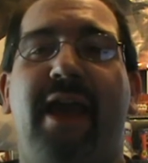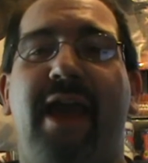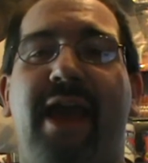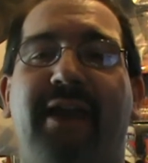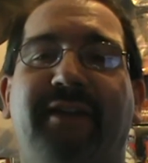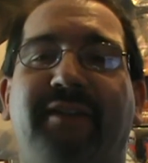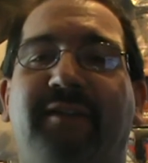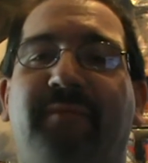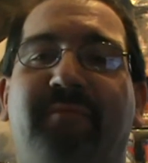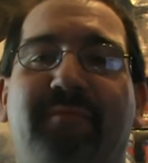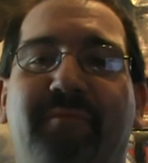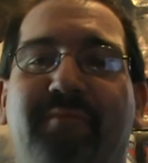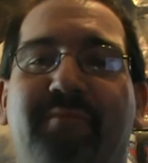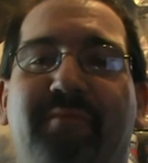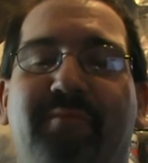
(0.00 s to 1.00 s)
And he's
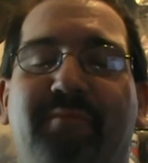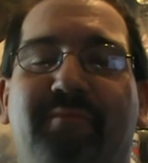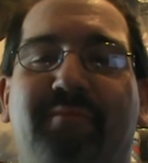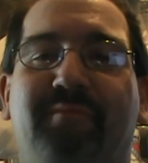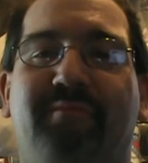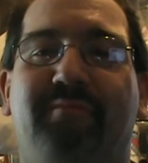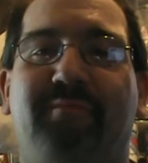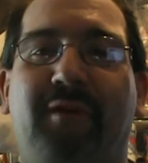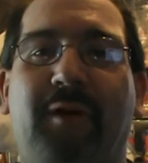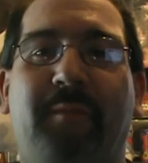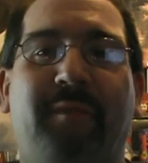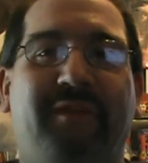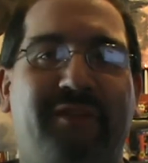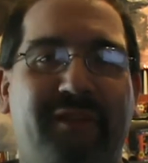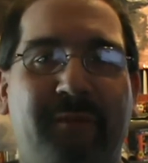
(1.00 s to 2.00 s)

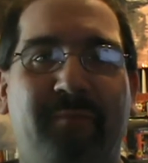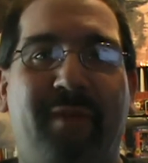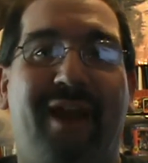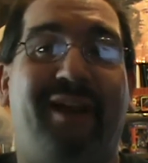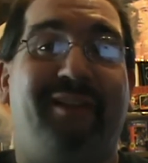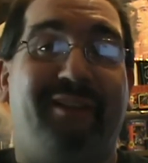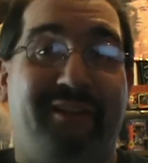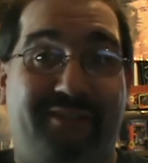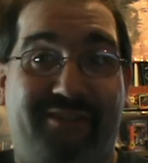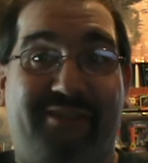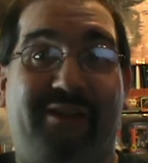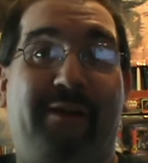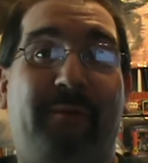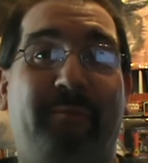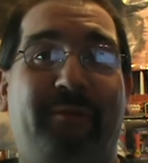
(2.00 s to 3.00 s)
purposely badly
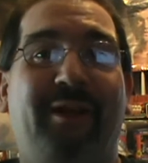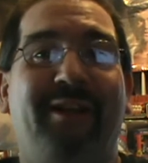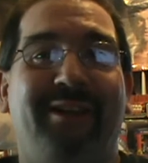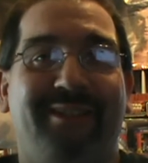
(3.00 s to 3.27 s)
dubbed.